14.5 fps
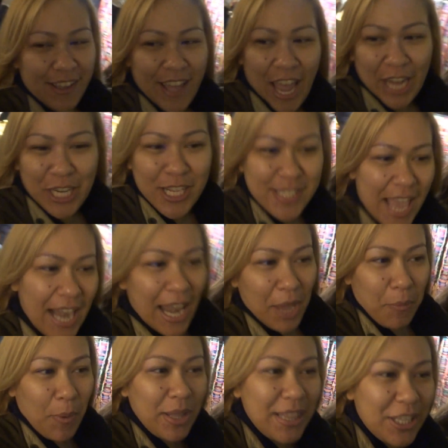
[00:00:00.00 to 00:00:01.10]
I just sang like
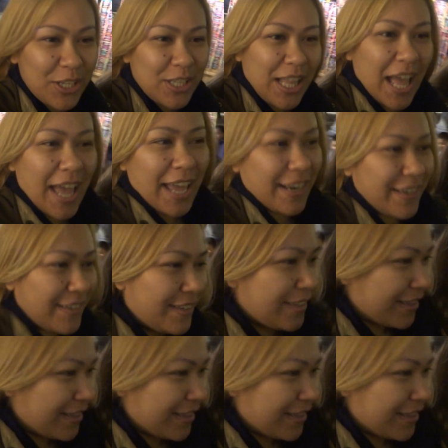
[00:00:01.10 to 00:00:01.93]
one little line.